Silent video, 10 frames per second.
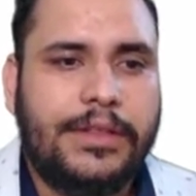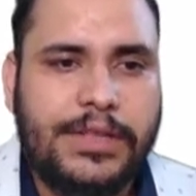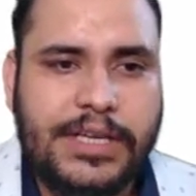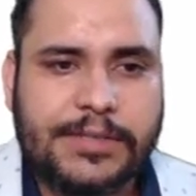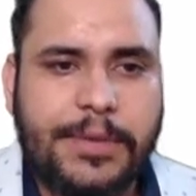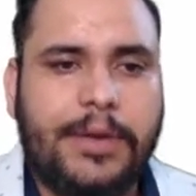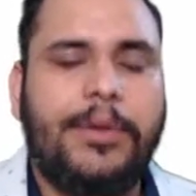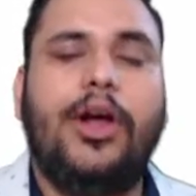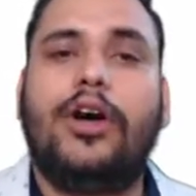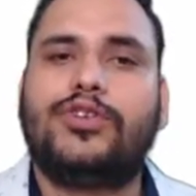These bit
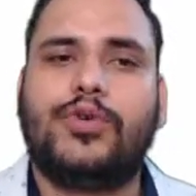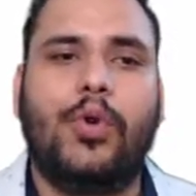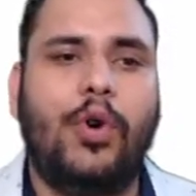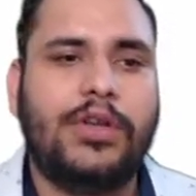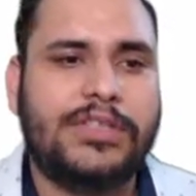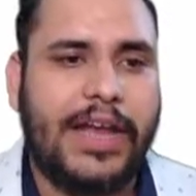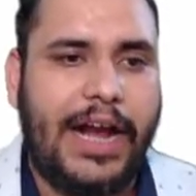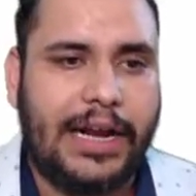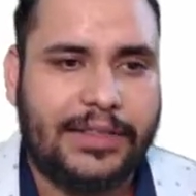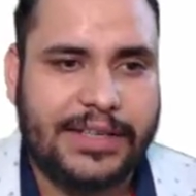belongs to host
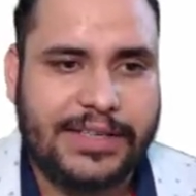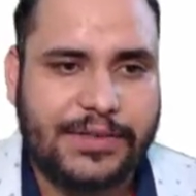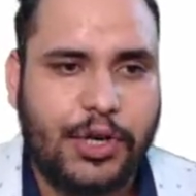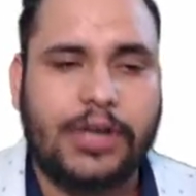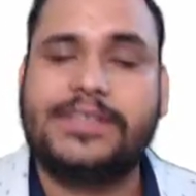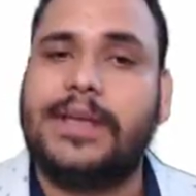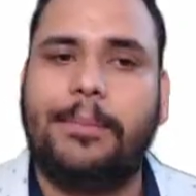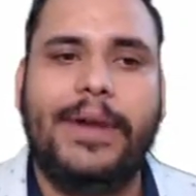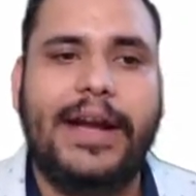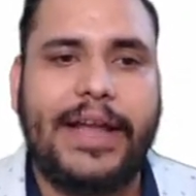and this is your
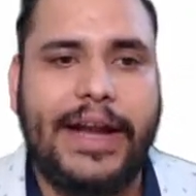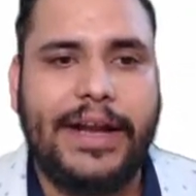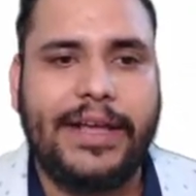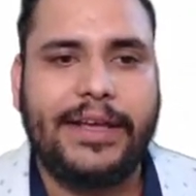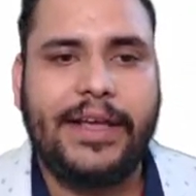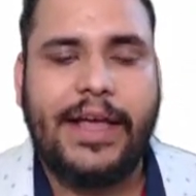subnet ID